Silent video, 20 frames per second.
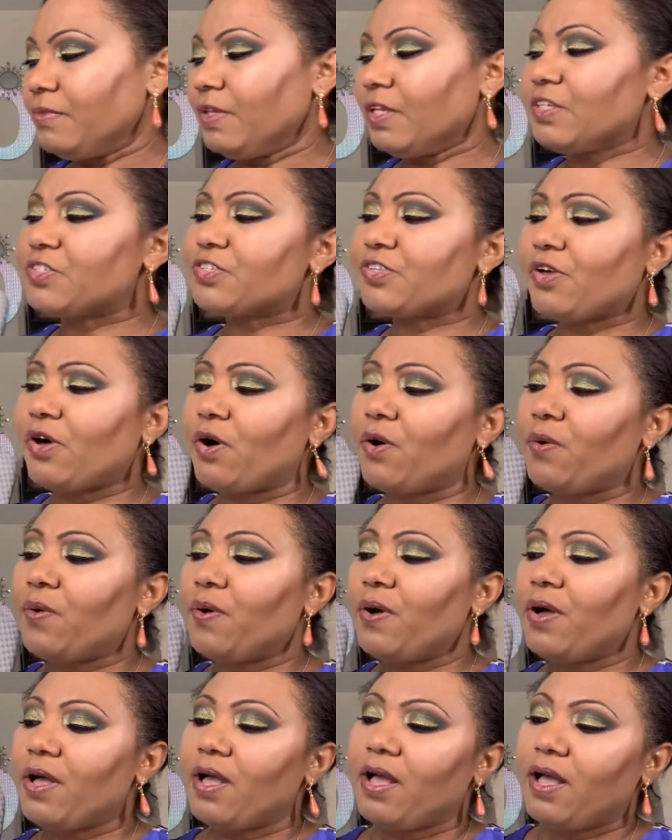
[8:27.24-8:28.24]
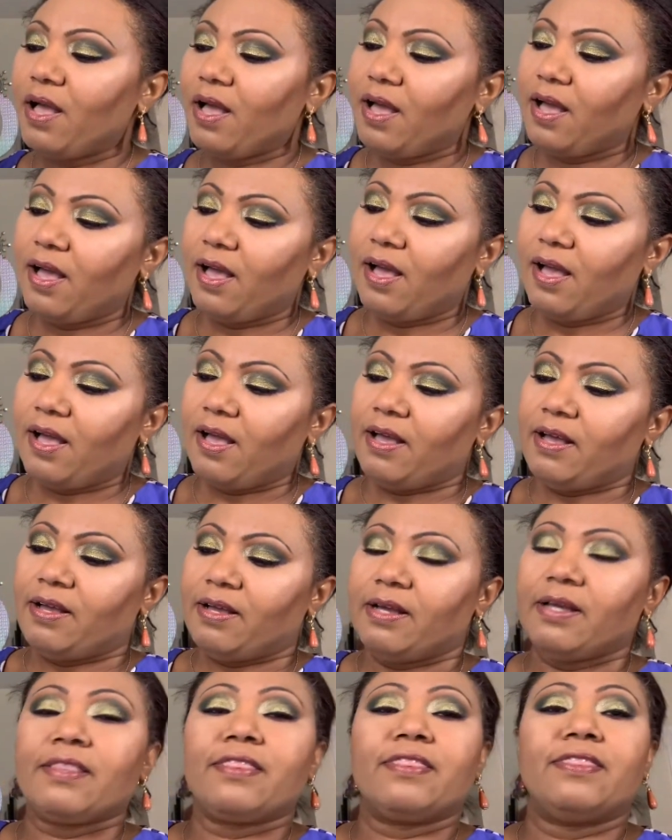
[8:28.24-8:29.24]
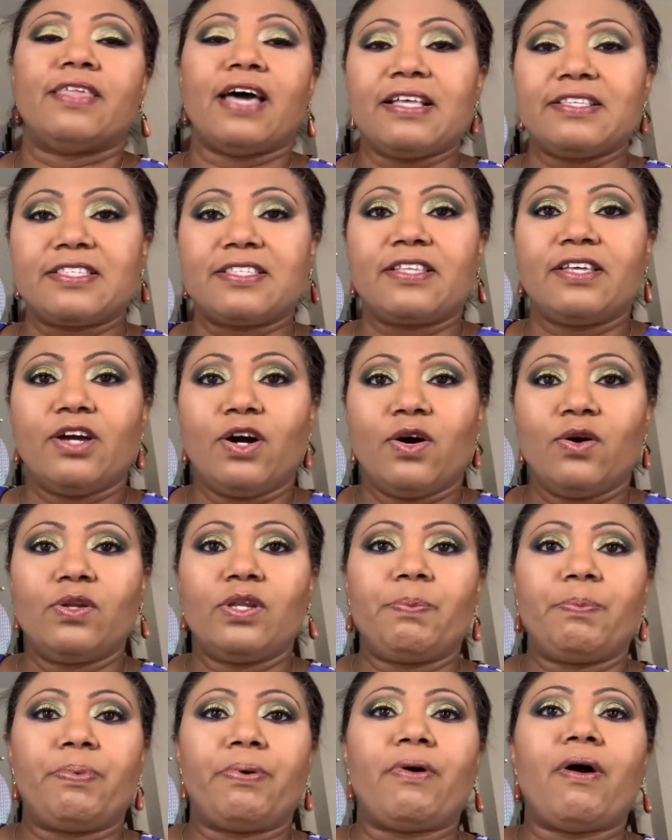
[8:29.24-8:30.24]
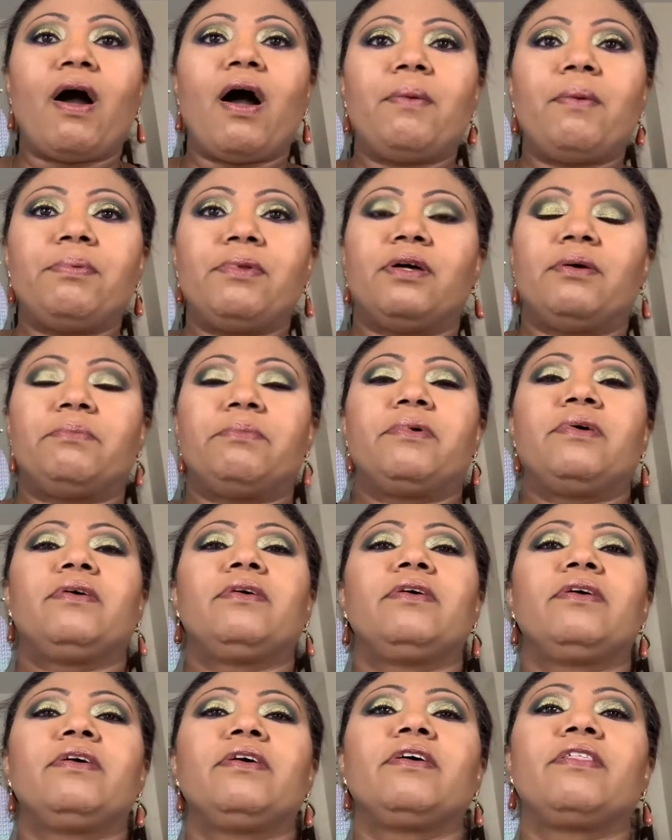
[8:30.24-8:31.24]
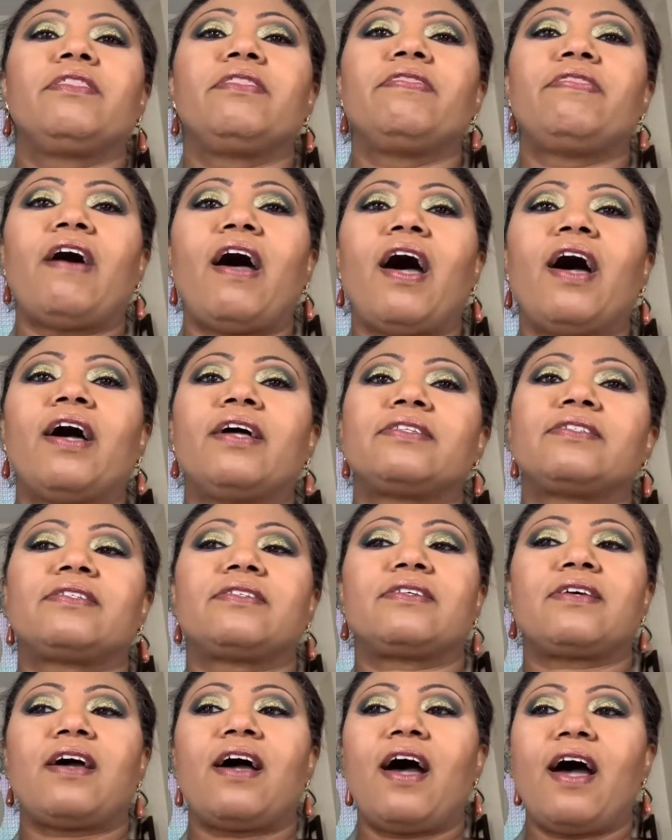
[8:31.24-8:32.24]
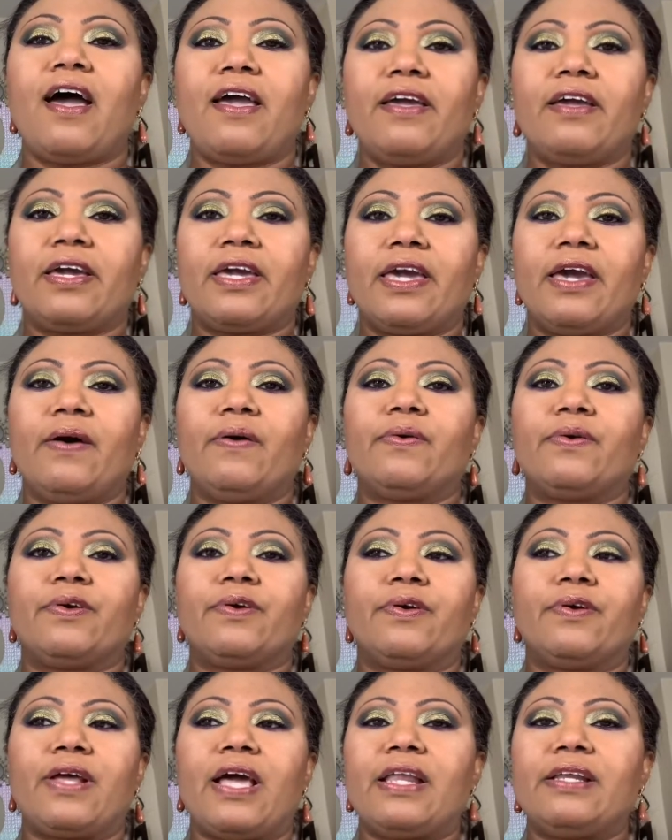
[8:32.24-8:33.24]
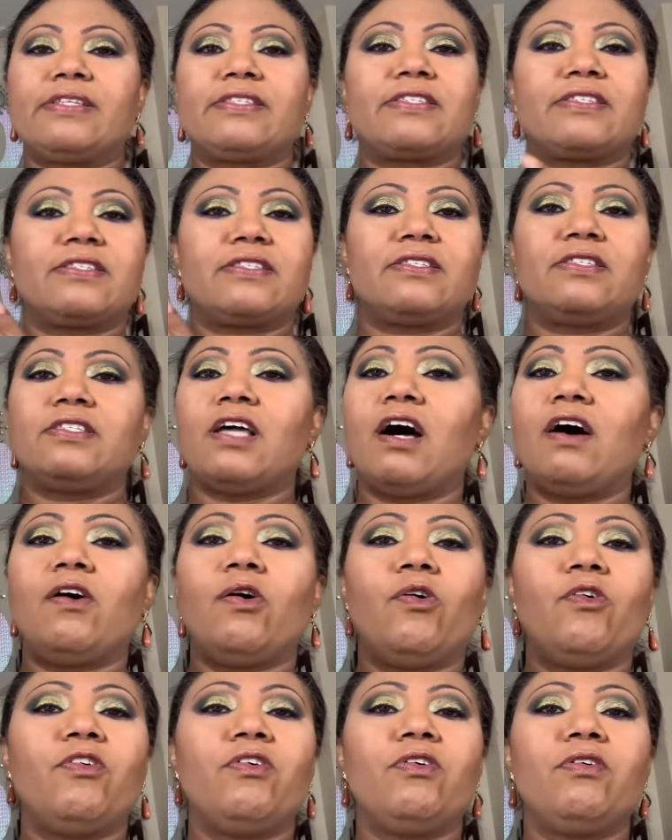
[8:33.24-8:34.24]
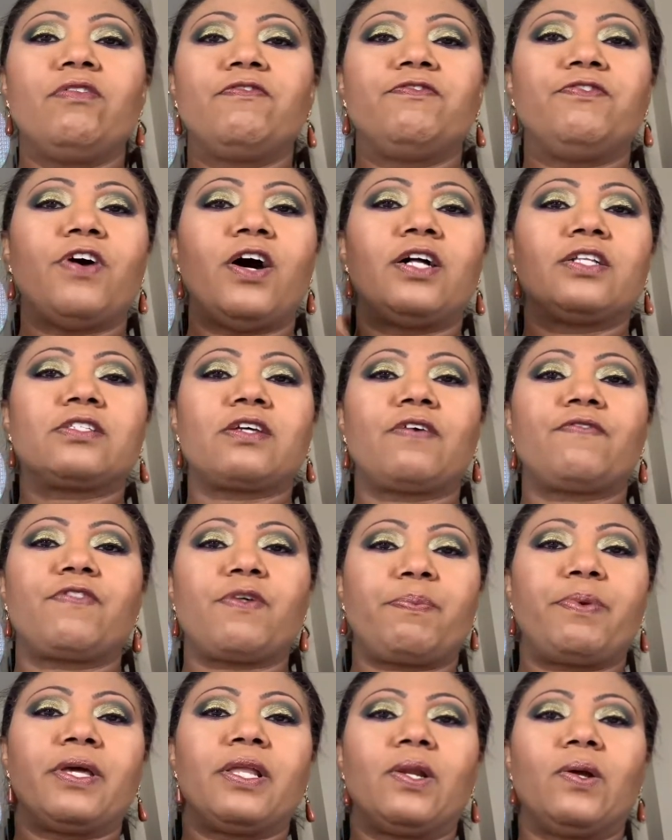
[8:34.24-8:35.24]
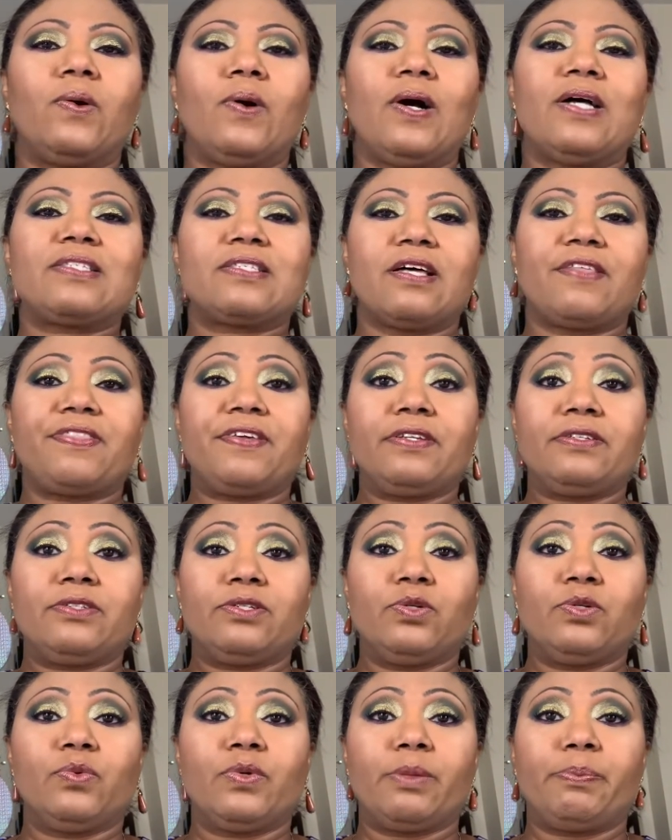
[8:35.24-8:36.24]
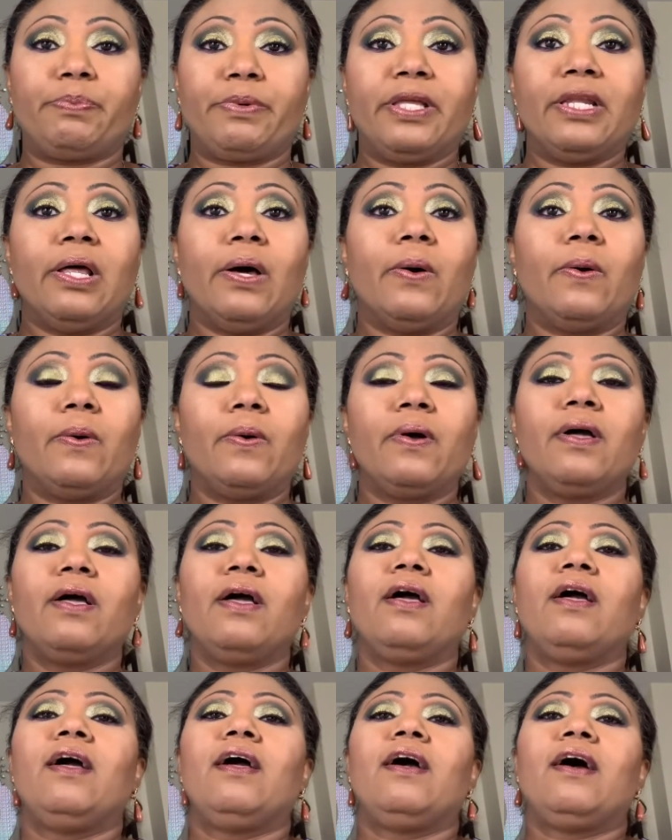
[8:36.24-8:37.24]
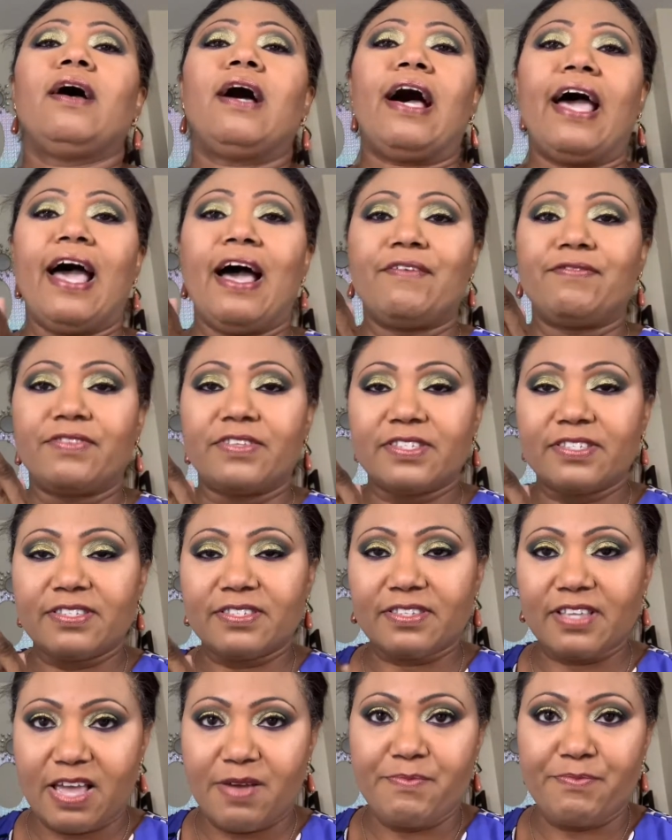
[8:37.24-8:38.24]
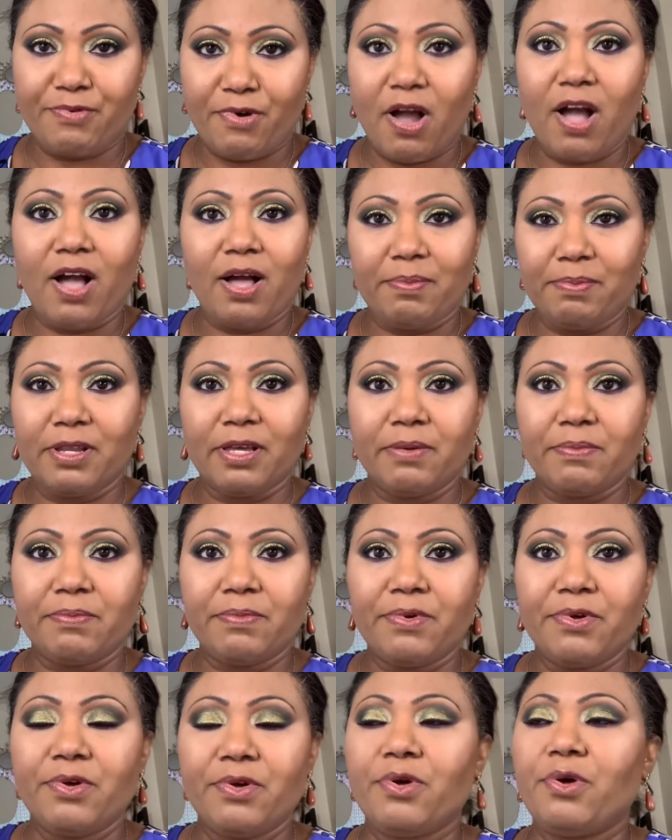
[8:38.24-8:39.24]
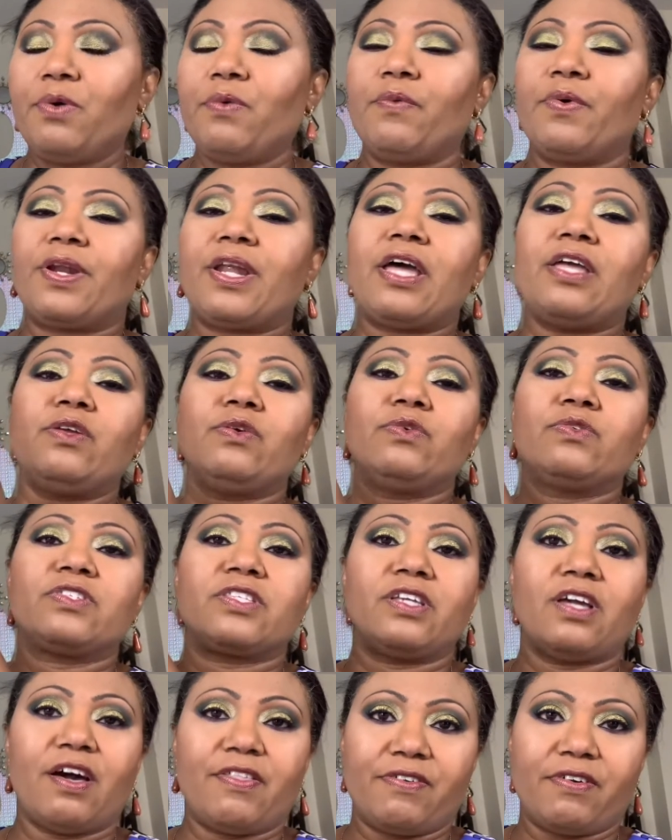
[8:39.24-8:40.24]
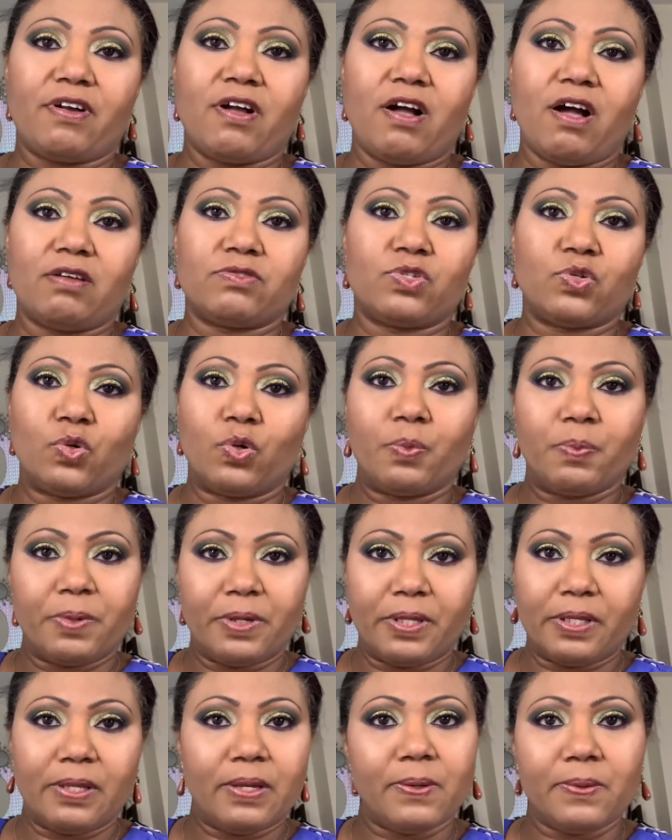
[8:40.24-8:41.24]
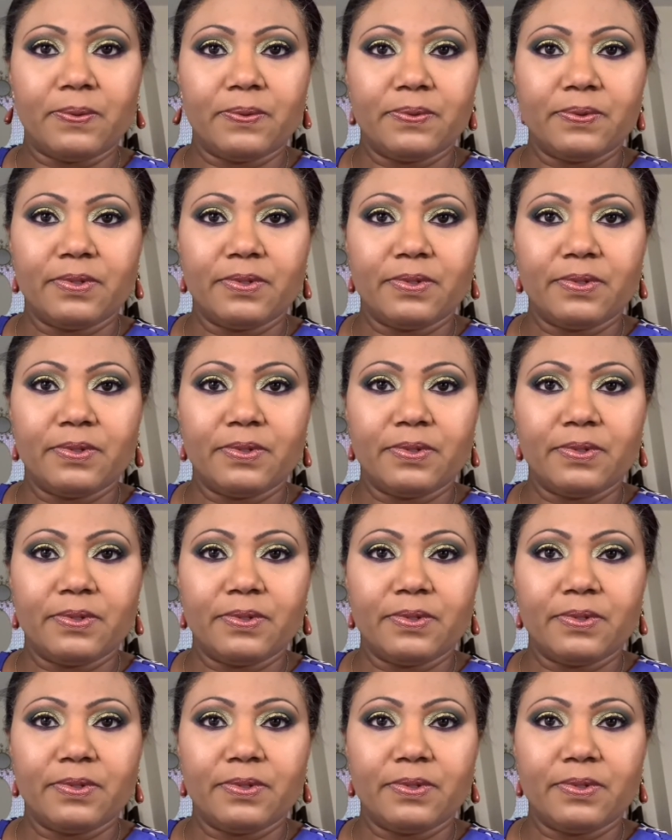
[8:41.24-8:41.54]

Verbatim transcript: So that's the only problem that I encountered, and it's no fault of the pillow, it has nothing to do with the pillow. I have the same problem when I use the other contour pillow.